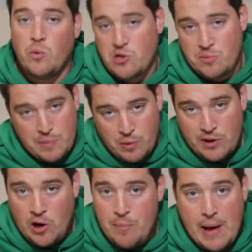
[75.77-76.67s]
We should be
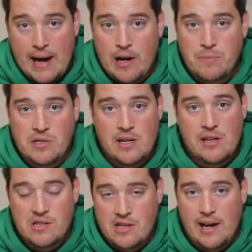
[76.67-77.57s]
putting our backups
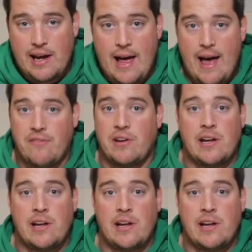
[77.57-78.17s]
in the second half,